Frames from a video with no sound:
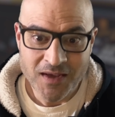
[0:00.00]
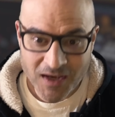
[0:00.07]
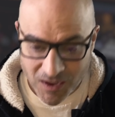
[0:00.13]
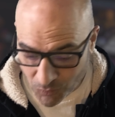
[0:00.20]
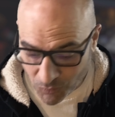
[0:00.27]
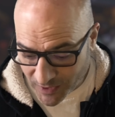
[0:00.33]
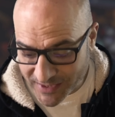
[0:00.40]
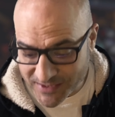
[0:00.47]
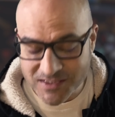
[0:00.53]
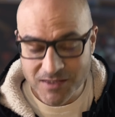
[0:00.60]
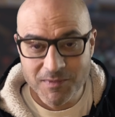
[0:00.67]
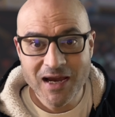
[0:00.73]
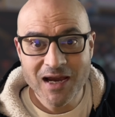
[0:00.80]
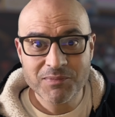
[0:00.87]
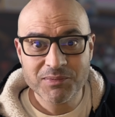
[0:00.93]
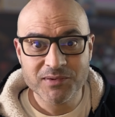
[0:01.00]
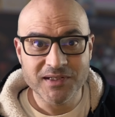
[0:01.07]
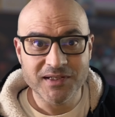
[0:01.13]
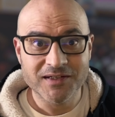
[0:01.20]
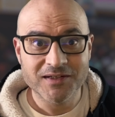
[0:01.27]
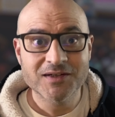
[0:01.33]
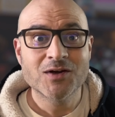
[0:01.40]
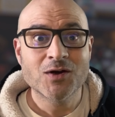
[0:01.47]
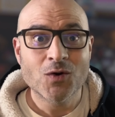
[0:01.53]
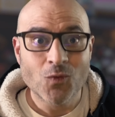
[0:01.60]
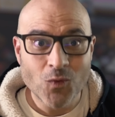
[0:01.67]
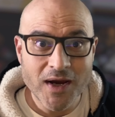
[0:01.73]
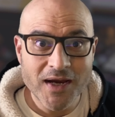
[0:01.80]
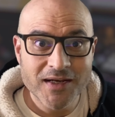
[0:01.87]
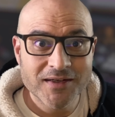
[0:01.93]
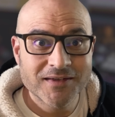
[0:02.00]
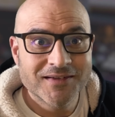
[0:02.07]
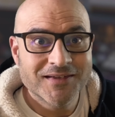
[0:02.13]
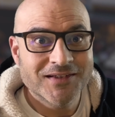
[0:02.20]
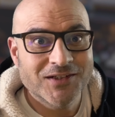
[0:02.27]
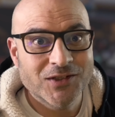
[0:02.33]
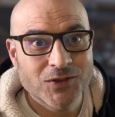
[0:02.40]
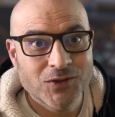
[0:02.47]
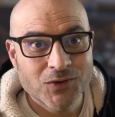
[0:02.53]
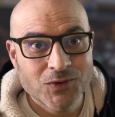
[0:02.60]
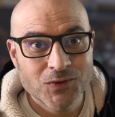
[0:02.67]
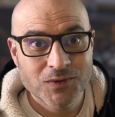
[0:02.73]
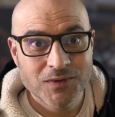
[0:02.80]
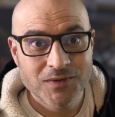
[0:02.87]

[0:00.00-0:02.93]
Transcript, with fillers: And what ends up happening when you